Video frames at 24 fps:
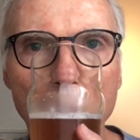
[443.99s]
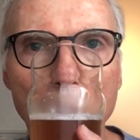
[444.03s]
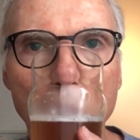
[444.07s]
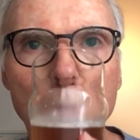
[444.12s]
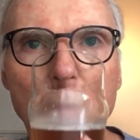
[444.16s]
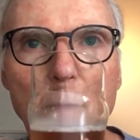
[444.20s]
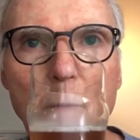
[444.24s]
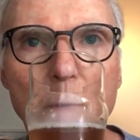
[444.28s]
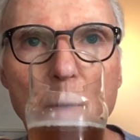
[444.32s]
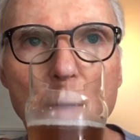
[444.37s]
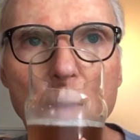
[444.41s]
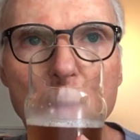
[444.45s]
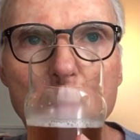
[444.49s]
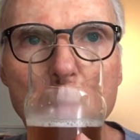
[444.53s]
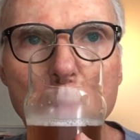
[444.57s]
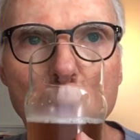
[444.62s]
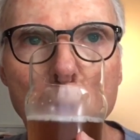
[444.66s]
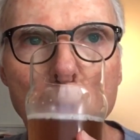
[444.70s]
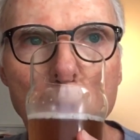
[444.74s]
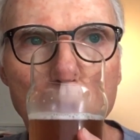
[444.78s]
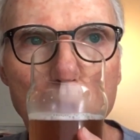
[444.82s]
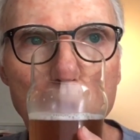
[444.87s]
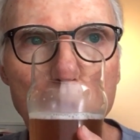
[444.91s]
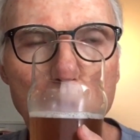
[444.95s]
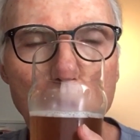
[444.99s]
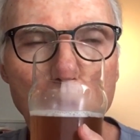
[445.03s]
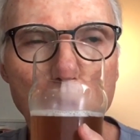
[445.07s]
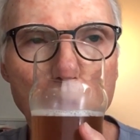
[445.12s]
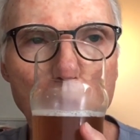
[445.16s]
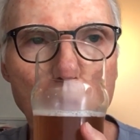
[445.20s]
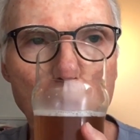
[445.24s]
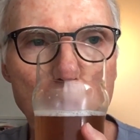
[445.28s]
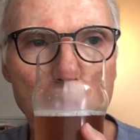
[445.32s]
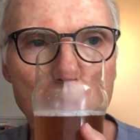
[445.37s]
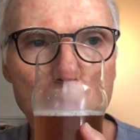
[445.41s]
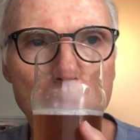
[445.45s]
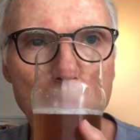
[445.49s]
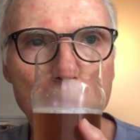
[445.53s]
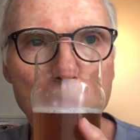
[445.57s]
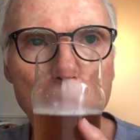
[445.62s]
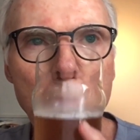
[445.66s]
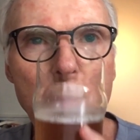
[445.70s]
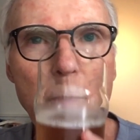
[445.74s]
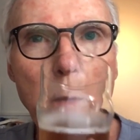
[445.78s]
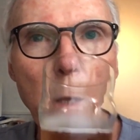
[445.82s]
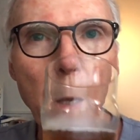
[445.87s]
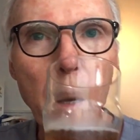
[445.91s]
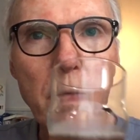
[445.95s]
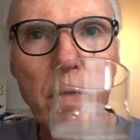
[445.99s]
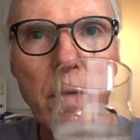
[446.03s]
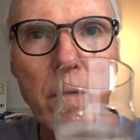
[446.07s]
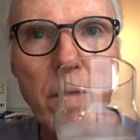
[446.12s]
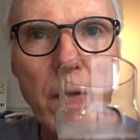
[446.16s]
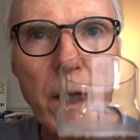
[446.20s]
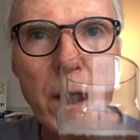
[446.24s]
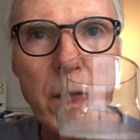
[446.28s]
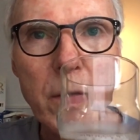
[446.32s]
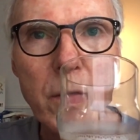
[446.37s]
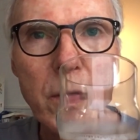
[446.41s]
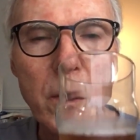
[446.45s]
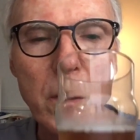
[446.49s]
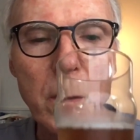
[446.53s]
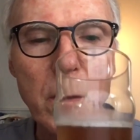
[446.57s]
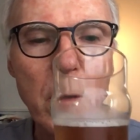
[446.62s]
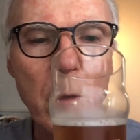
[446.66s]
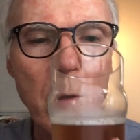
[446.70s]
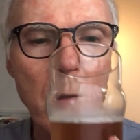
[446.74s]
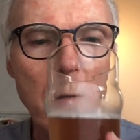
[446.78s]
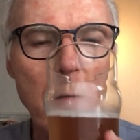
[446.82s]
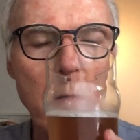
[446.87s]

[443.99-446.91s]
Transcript: very mild Hefeweizen.